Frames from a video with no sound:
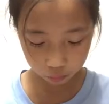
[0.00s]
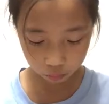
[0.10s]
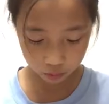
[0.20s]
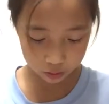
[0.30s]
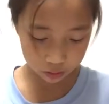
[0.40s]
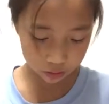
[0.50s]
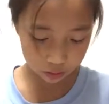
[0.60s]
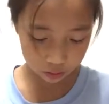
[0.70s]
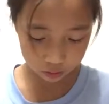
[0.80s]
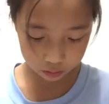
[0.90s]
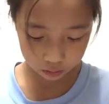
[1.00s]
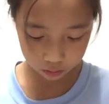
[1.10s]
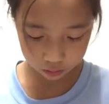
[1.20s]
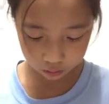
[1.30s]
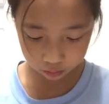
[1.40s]
was a
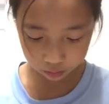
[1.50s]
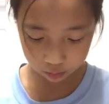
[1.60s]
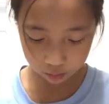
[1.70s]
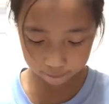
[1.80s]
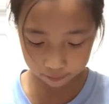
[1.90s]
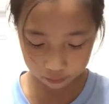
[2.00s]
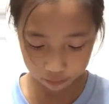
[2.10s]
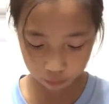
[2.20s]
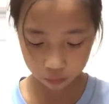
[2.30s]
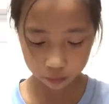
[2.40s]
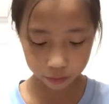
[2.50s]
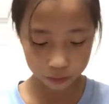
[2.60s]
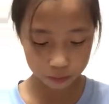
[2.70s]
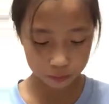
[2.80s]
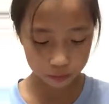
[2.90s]
hill covered with
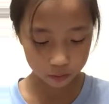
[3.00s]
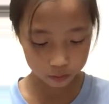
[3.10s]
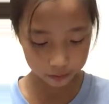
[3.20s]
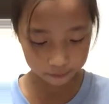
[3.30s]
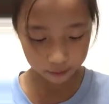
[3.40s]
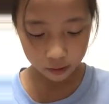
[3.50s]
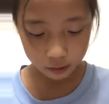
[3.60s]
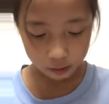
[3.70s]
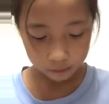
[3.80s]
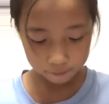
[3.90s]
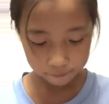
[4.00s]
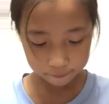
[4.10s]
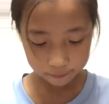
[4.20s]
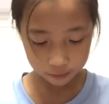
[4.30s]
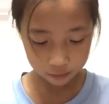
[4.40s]
spruce and
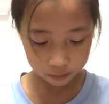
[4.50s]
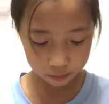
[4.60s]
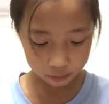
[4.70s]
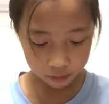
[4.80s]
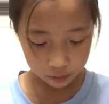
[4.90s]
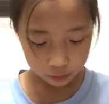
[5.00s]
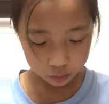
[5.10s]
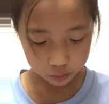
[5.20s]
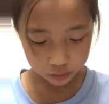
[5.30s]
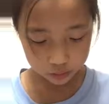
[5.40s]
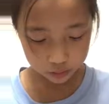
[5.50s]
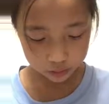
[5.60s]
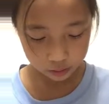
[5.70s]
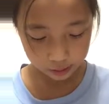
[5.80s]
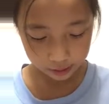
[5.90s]
fir trees.